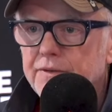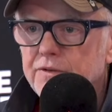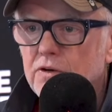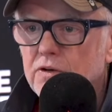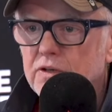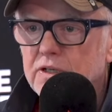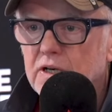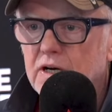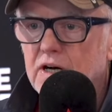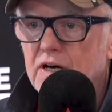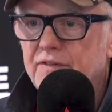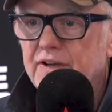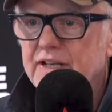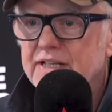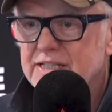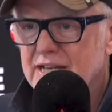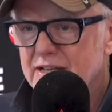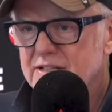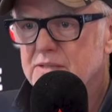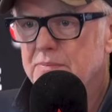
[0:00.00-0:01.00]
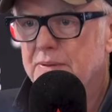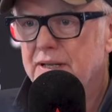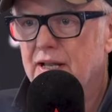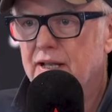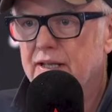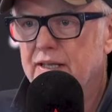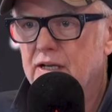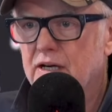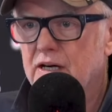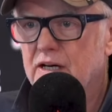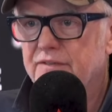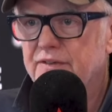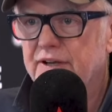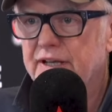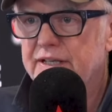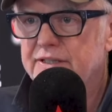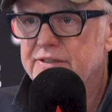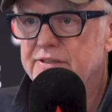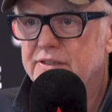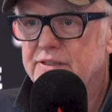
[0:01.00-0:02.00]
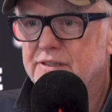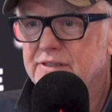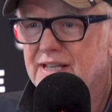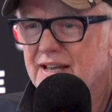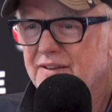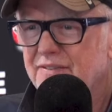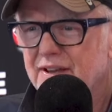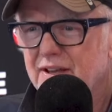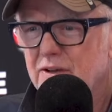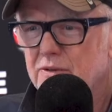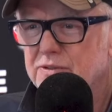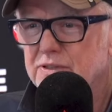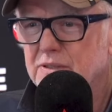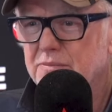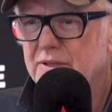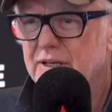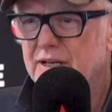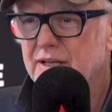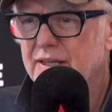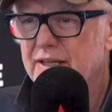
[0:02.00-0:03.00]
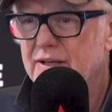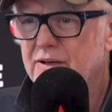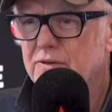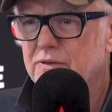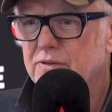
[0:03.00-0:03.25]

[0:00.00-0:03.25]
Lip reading: Not agave. It sounds a bit like agave. It's seve or something like that.